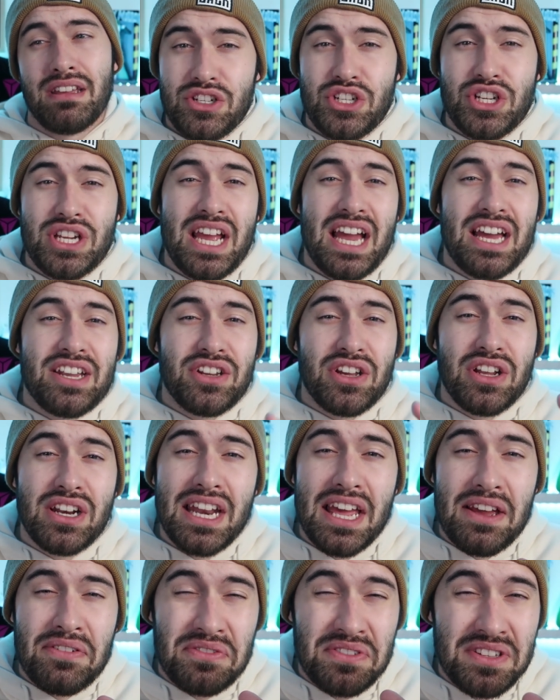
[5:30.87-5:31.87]
She had her
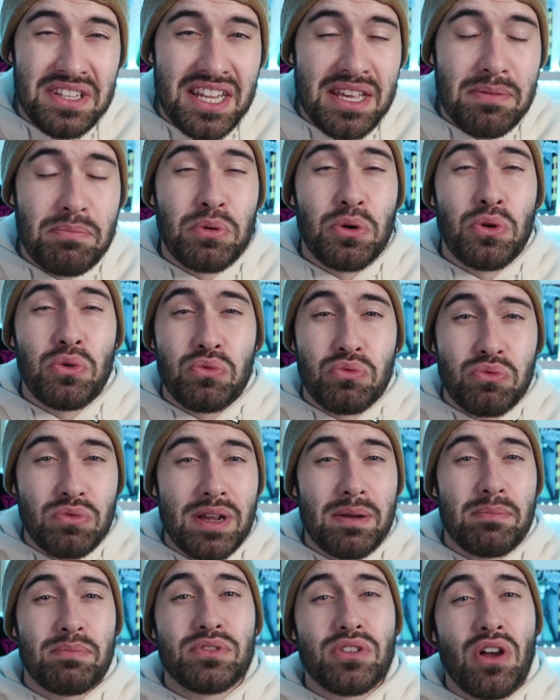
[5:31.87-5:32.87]
left nipple
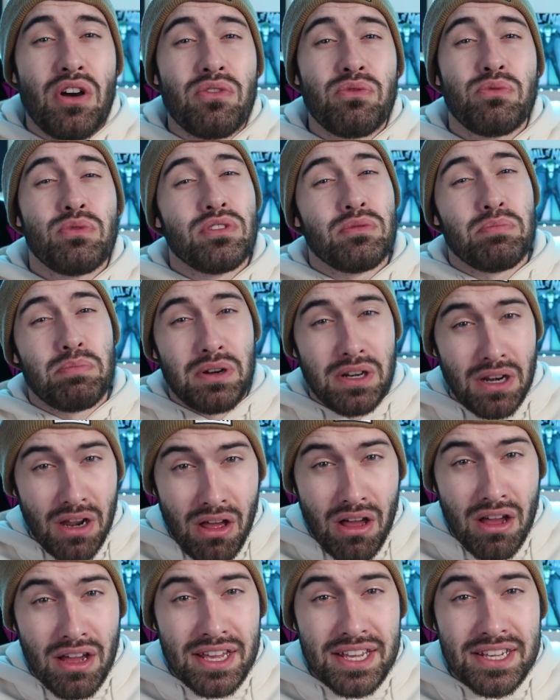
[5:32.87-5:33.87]
ripped off with
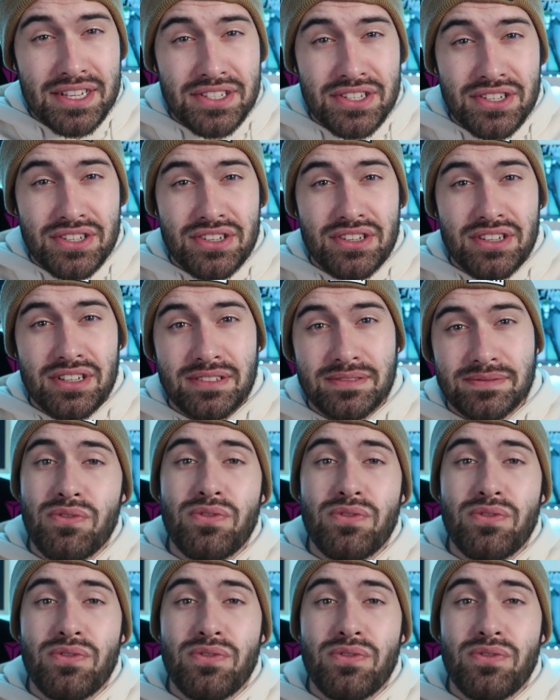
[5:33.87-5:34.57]
pliers.